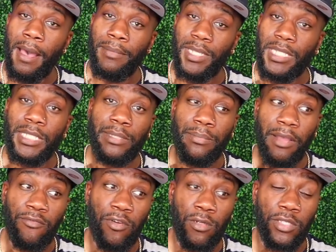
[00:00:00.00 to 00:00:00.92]
This is my
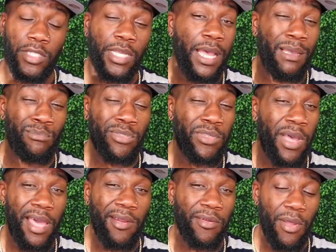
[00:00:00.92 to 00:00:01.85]
first time, so
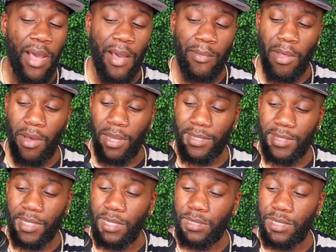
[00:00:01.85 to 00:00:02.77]
I don't know how long it's
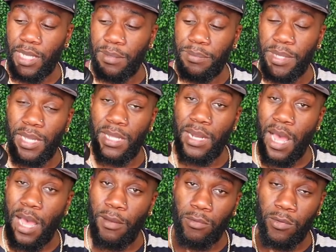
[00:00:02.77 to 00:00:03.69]
gonna take me, and
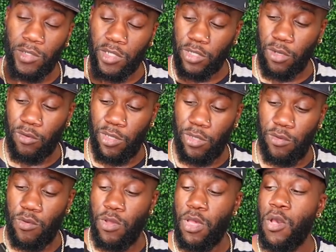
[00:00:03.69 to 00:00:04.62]
I will show you
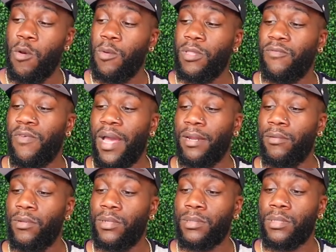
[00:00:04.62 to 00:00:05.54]
what the final
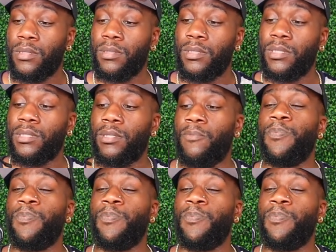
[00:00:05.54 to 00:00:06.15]
looks,